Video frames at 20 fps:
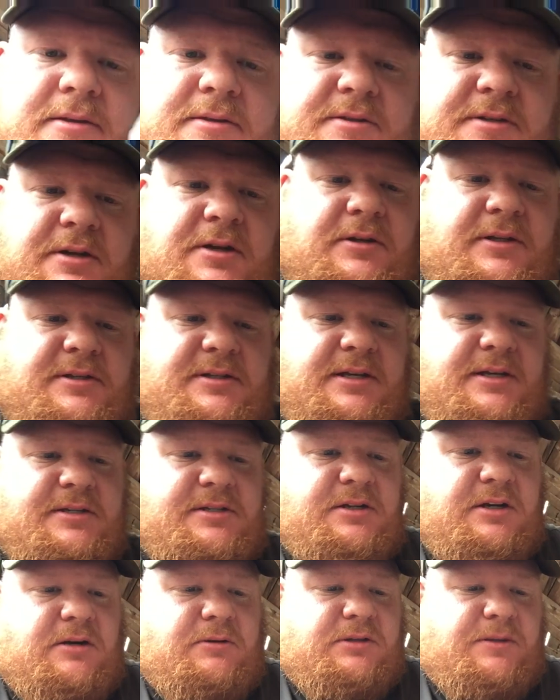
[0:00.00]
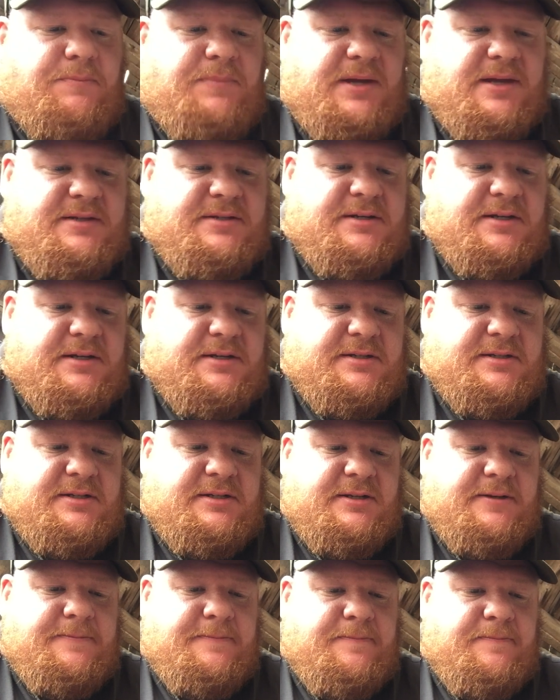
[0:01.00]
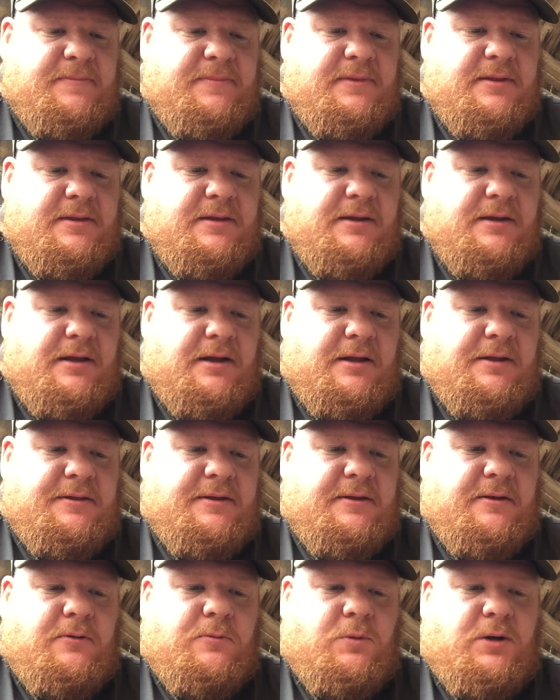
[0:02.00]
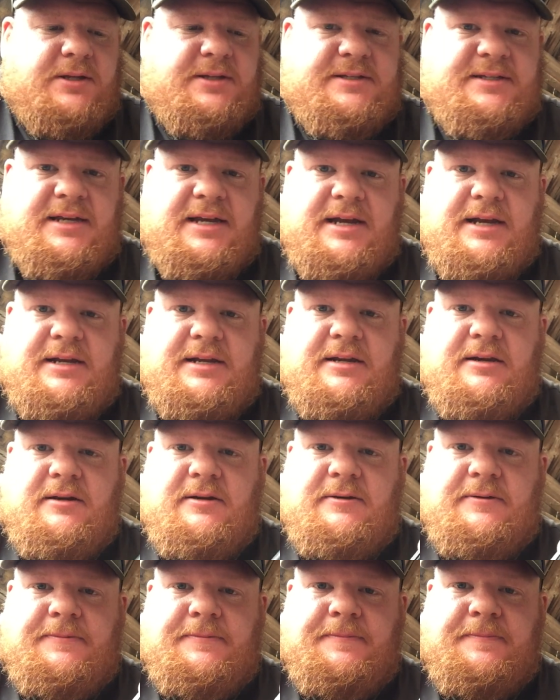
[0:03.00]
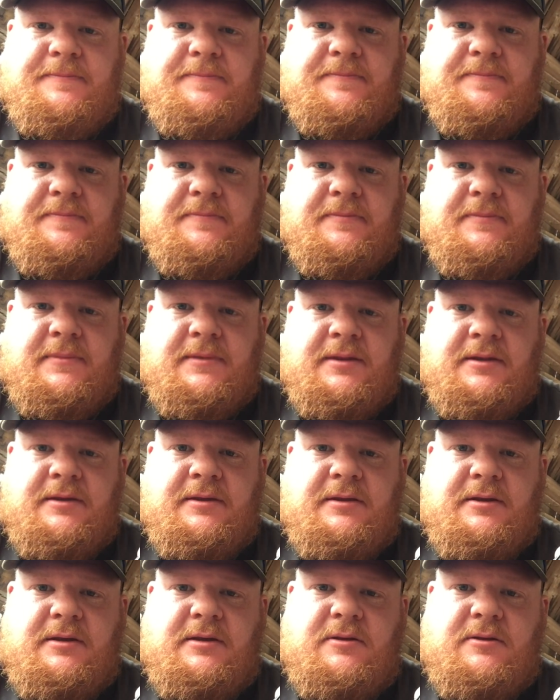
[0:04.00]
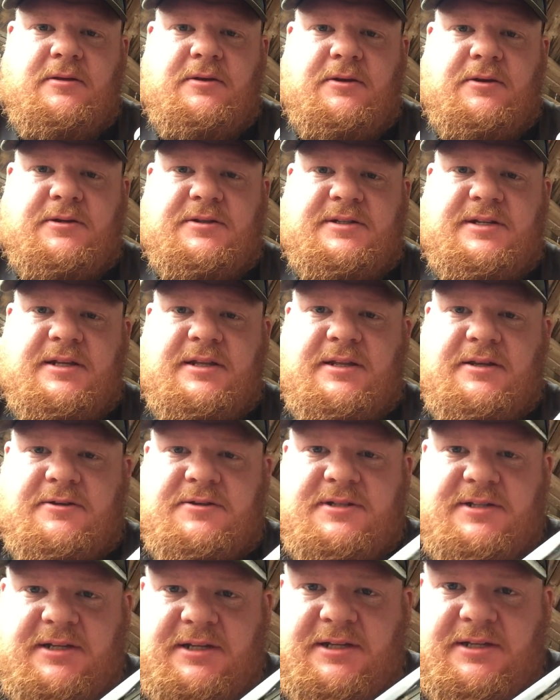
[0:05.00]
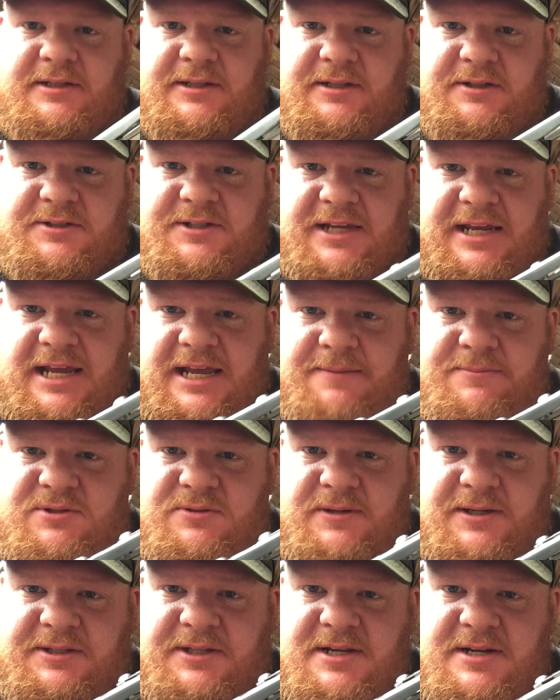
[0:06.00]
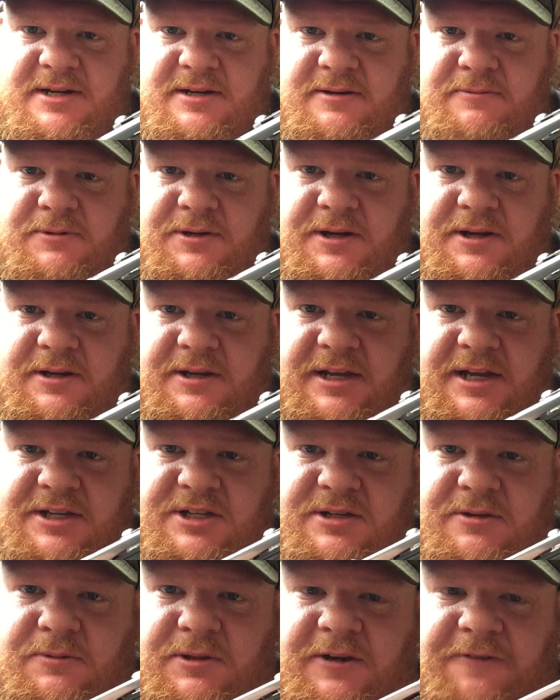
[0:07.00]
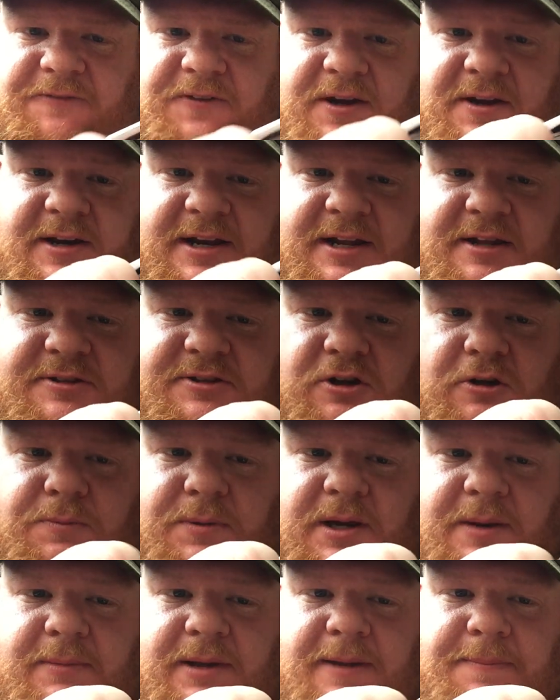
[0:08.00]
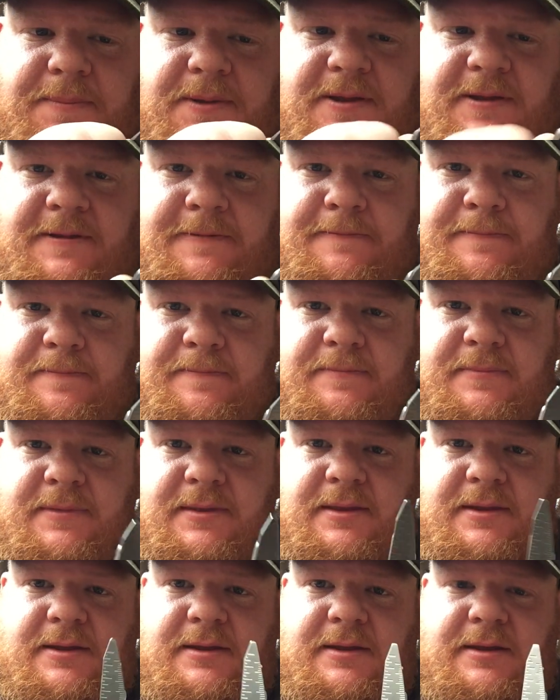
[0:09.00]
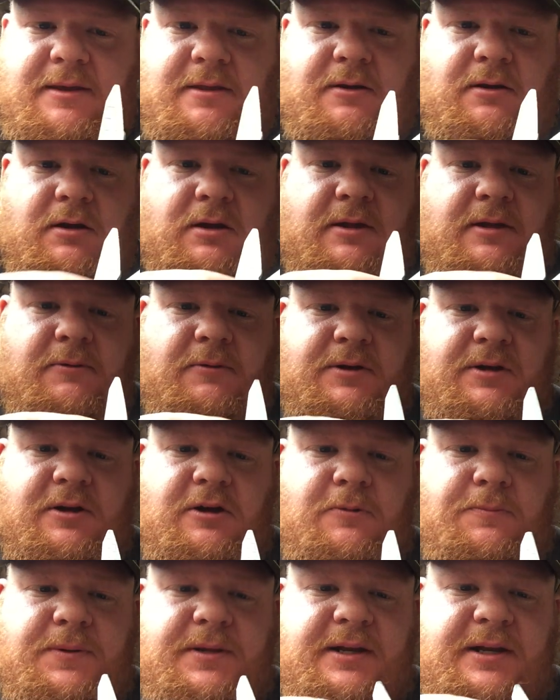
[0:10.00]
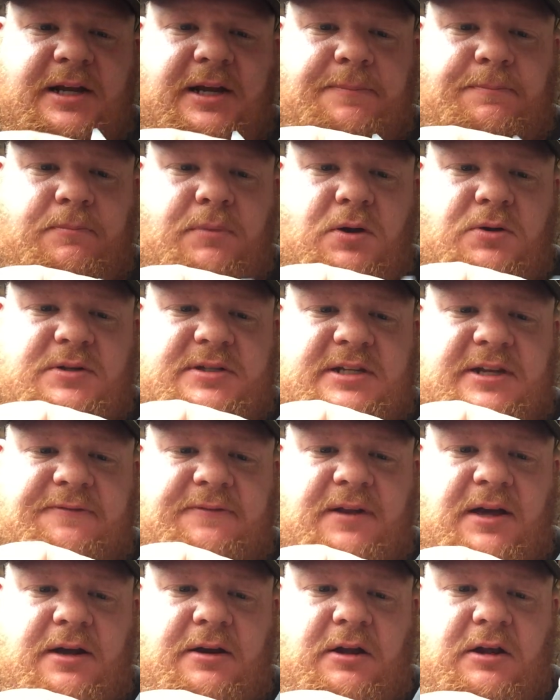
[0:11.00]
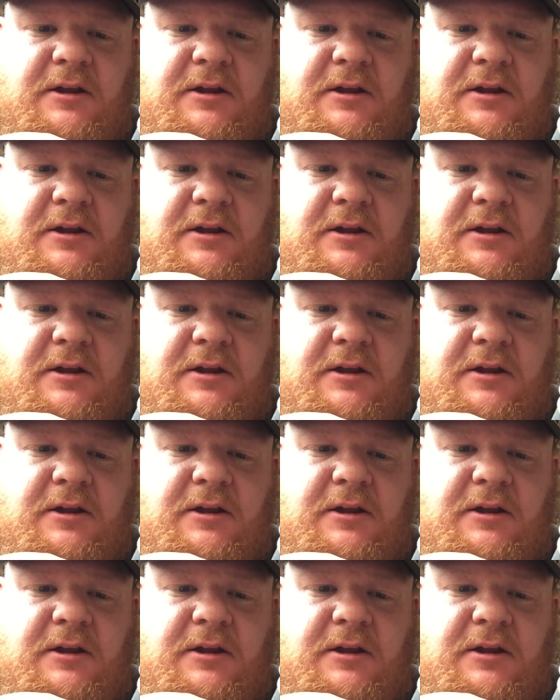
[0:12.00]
So let's get started with the basics. On the one side here, you can see those little tabs right there where you can catch it with your fingernail to open them up. When you open it up, most if not